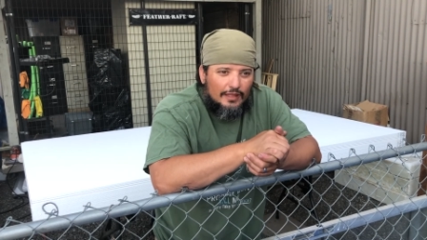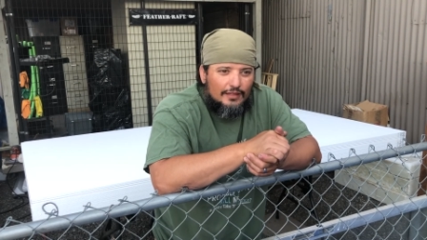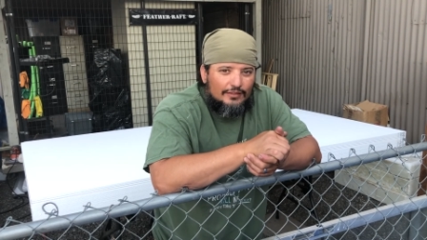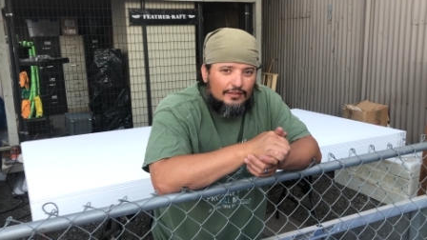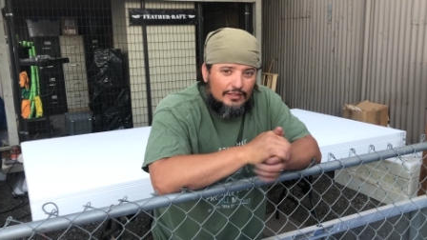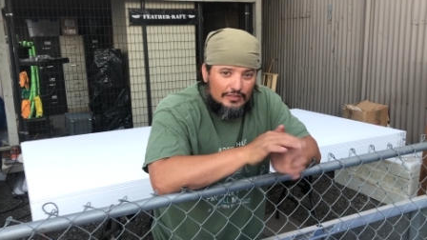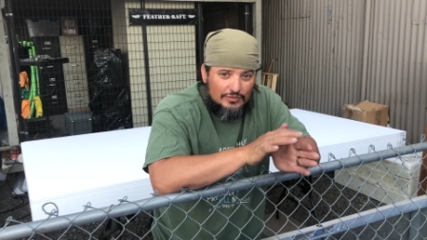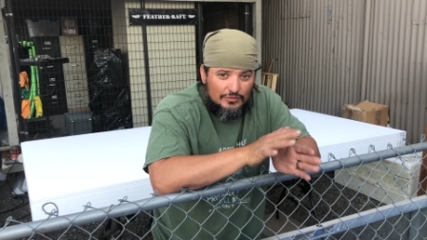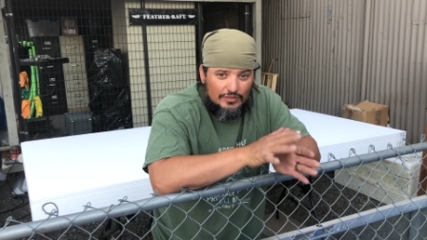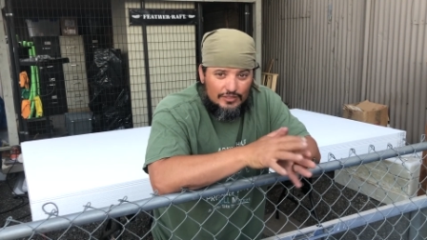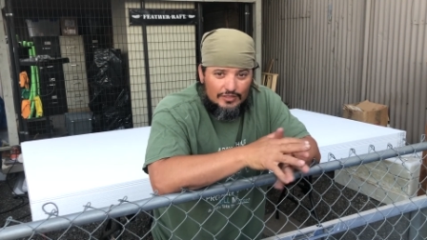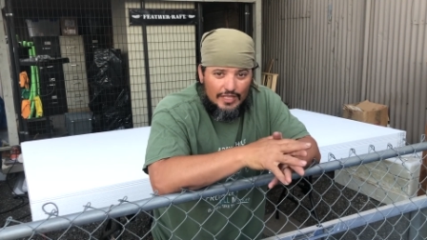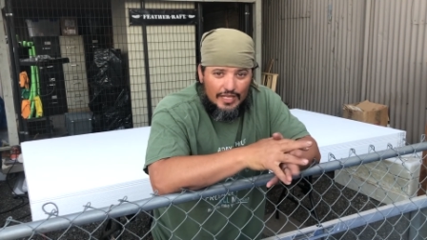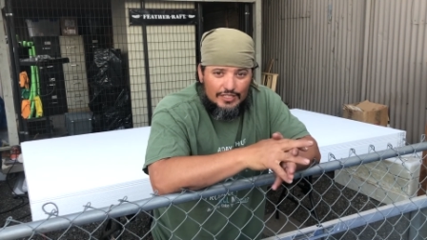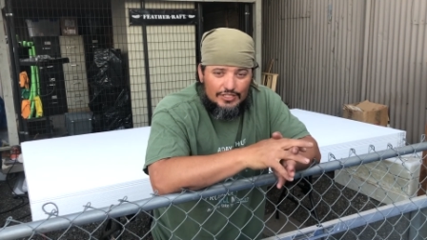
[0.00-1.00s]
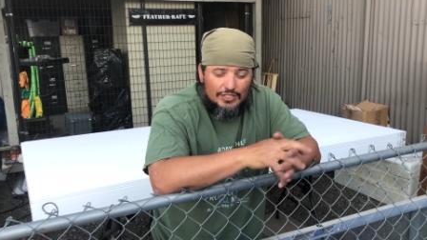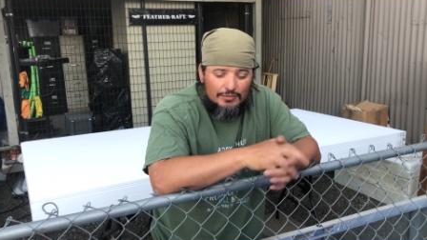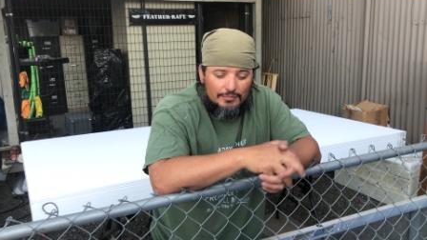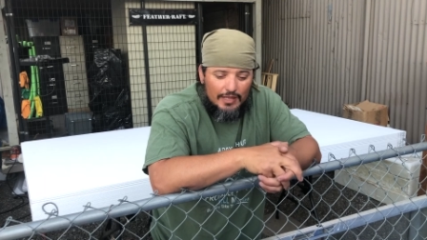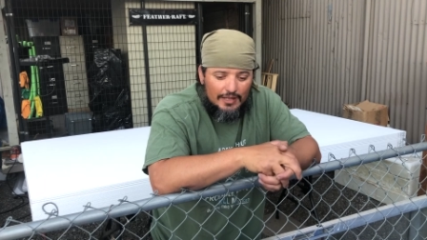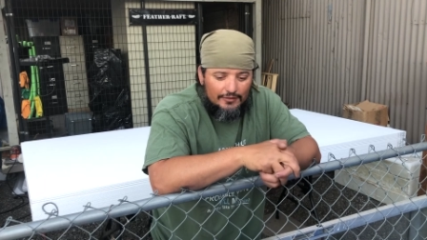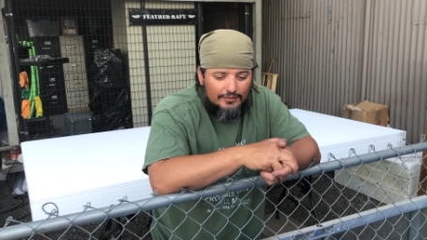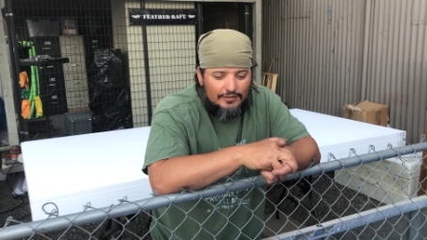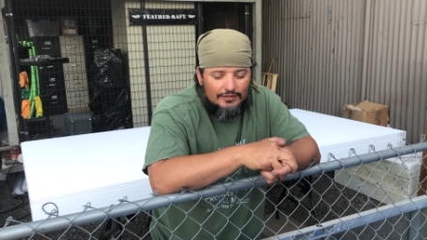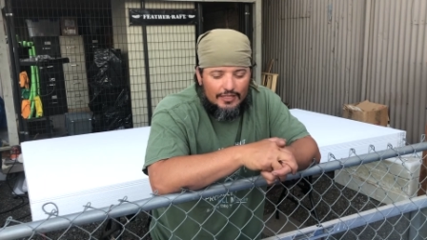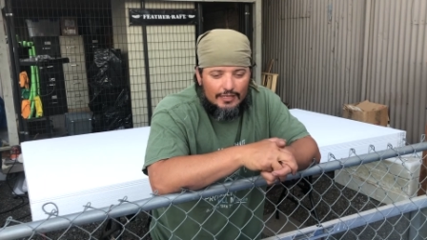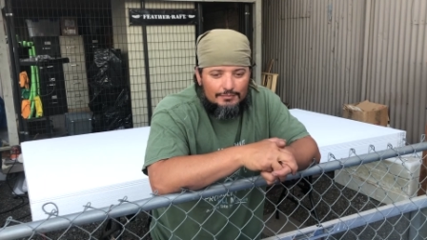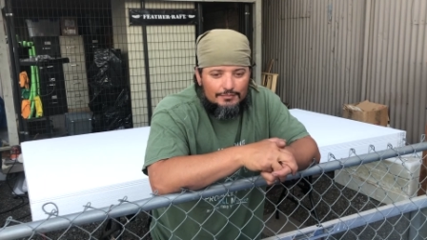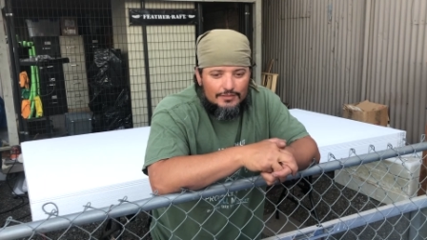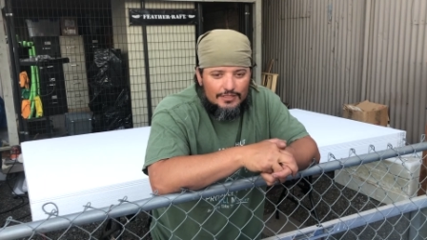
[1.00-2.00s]
This AGM battery type,
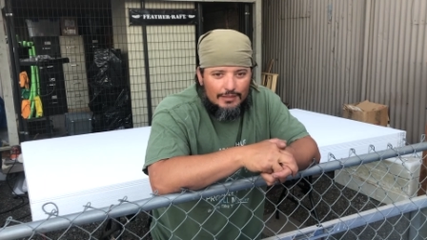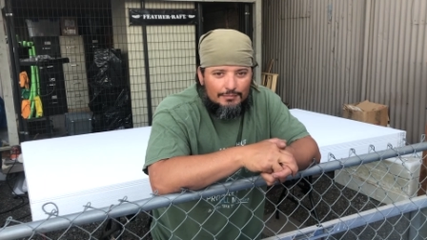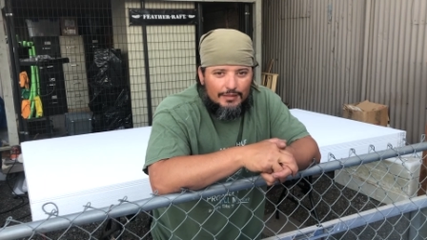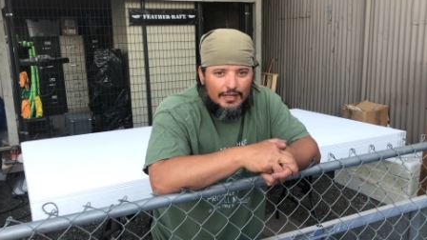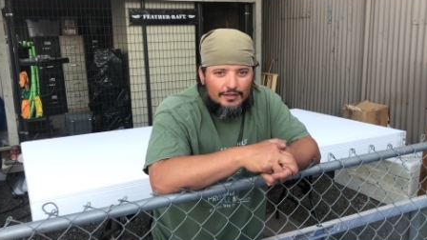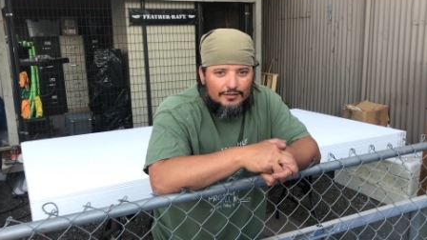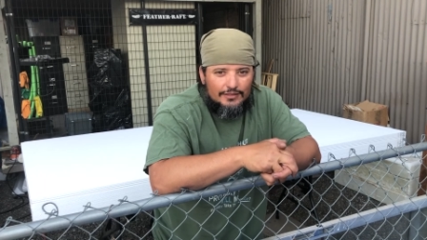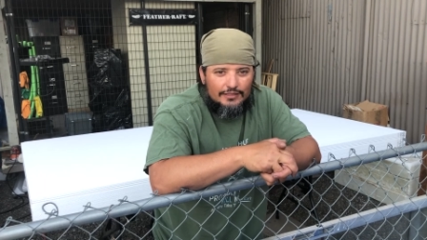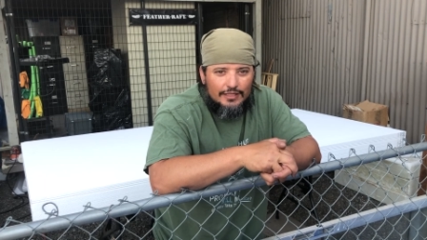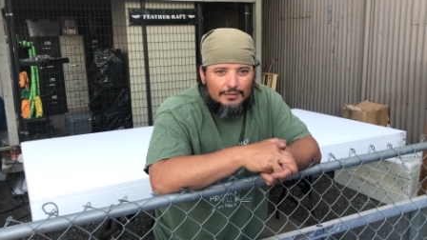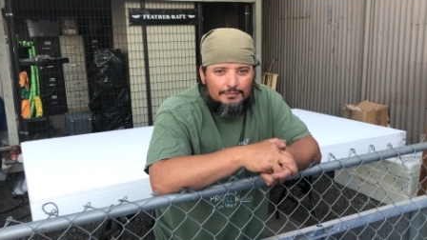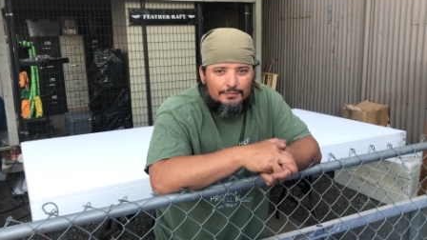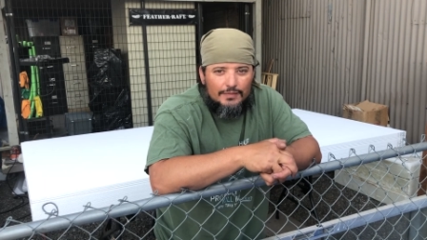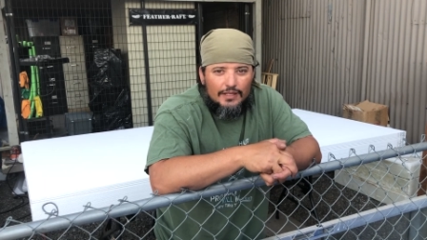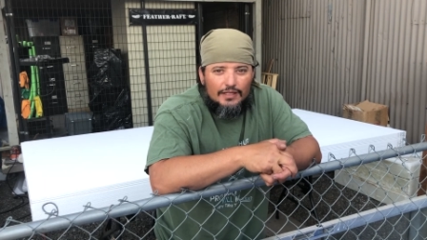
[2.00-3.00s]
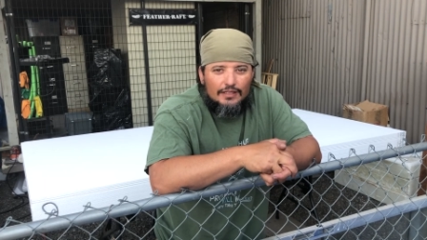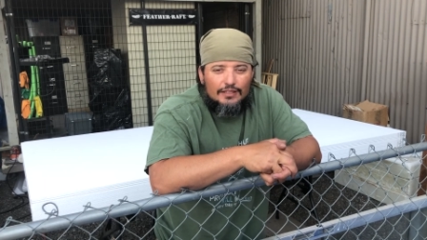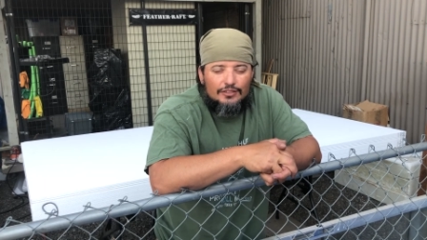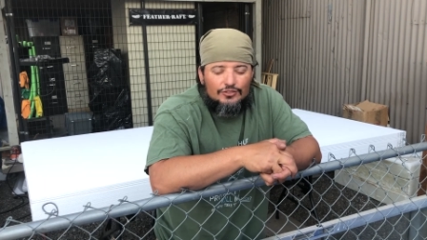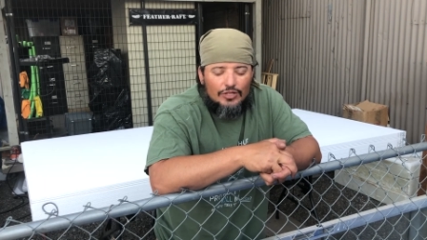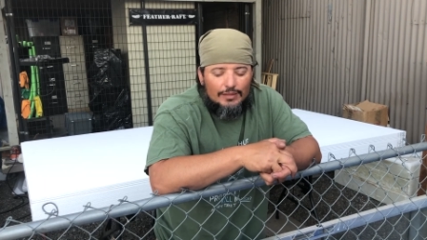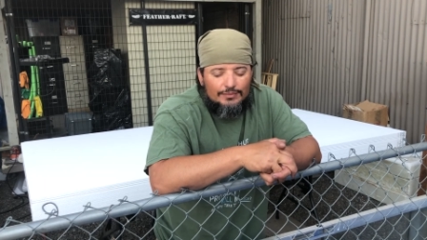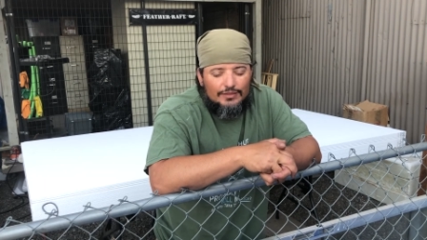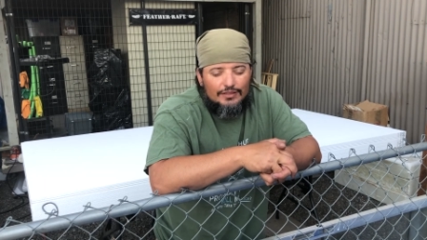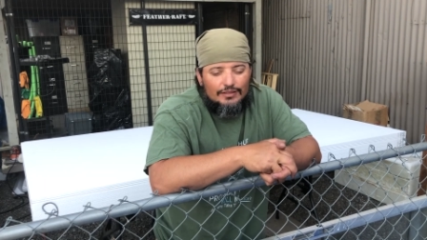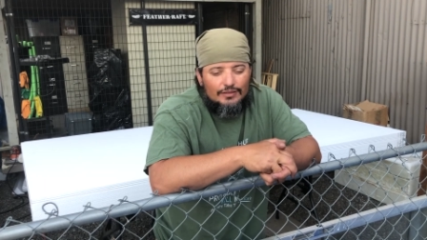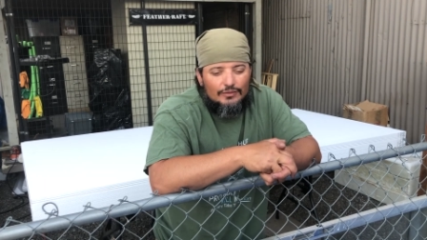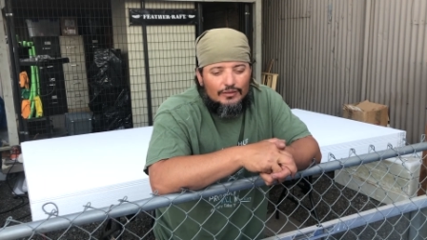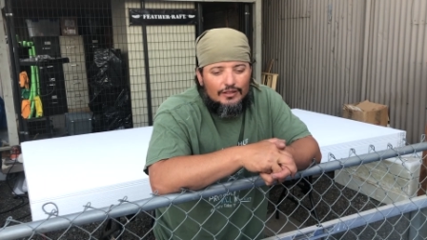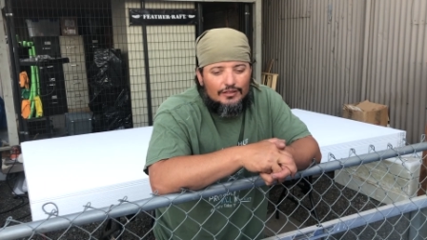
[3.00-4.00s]
same battery type. Dropped it in the
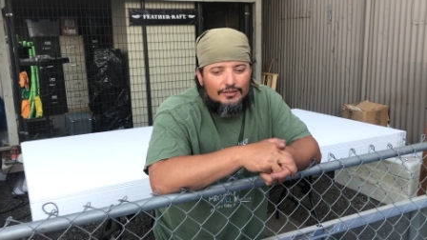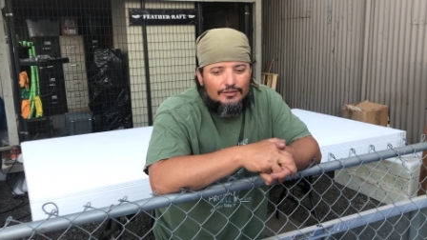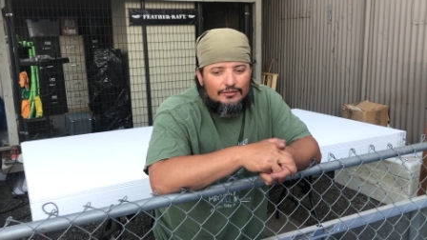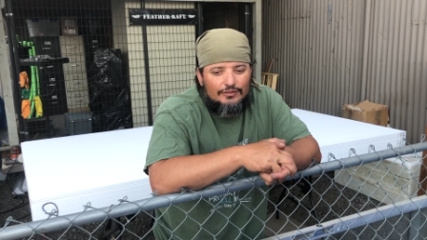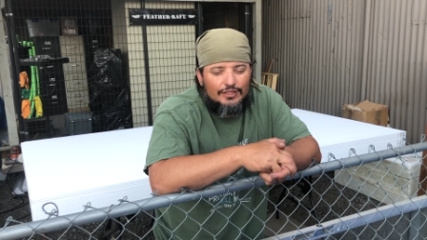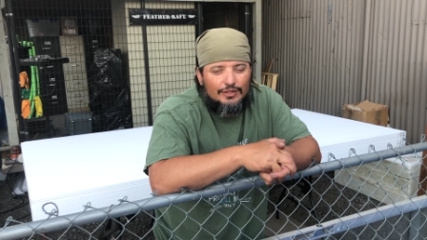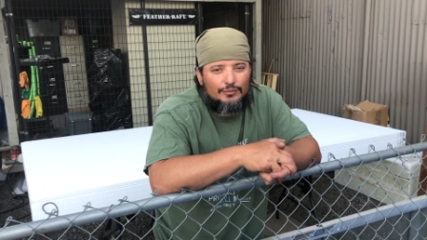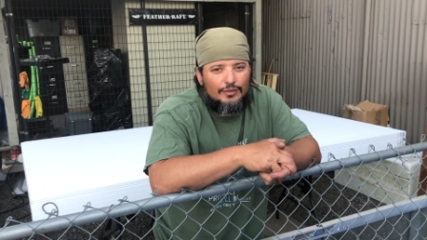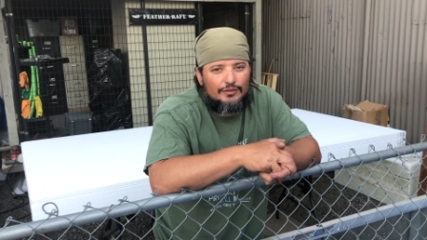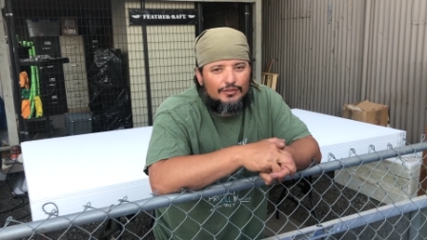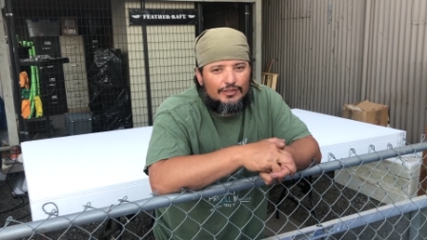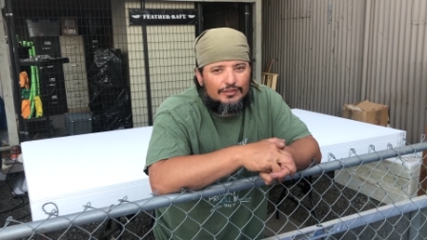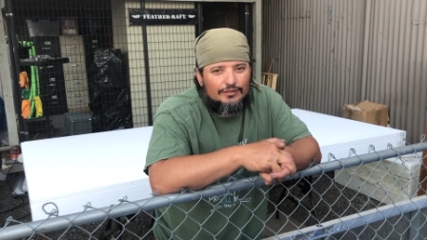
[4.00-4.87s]
water, in the river.